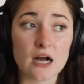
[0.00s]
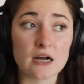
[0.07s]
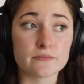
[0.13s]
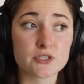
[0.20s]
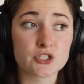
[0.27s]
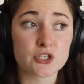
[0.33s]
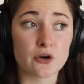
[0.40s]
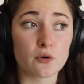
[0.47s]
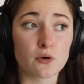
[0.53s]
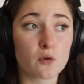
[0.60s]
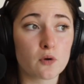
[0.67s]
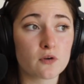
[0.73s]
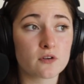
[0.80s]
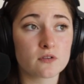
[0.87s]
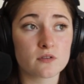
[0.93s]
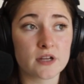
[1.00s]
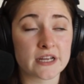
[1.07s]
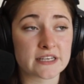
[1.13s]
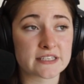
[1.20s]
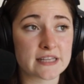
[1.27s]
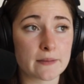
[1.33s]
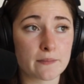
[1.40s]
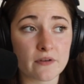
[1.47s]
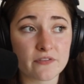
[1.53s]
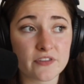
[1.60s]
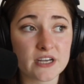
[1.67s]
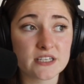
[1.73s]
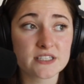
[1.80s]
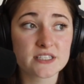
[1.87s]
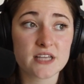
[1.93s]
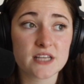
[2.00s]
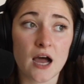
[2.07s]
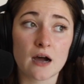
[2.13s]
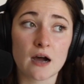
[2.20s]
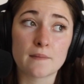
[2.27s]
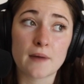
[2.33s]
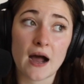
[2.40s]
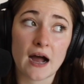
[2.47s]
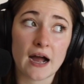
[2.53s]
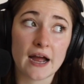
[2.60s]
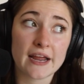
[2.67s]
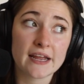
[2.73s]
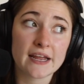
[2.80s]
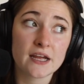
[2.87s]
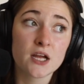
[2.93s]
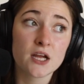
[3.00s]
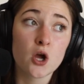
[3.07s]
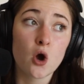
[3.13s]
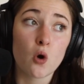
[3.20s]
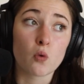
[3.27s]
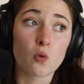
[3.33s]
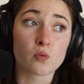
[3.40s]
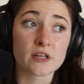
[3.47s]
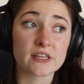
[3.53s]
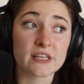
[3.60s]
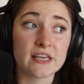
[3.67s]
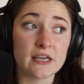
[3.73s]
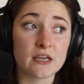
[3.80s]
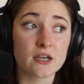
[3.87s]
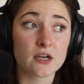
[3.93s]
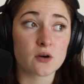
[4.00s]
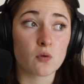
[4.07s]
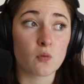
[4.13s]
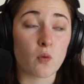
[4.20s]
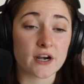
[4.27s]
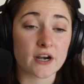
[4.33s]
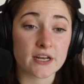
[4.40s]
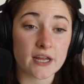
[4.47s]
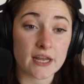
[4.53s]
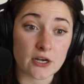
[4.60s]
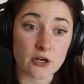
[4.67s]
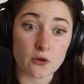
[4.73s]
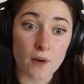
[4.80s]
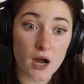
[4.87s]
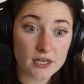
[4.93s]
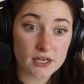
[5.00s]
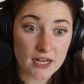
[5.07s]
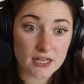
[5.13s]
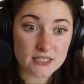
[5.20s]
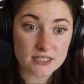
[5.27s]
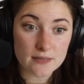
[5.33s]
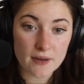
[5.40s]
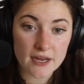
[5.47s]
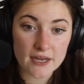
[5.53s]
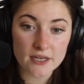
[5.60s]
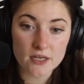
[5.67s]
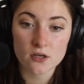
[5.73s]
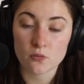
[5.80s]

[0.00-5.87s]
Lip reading: So an example of this, I really wanted a new podcasting mic,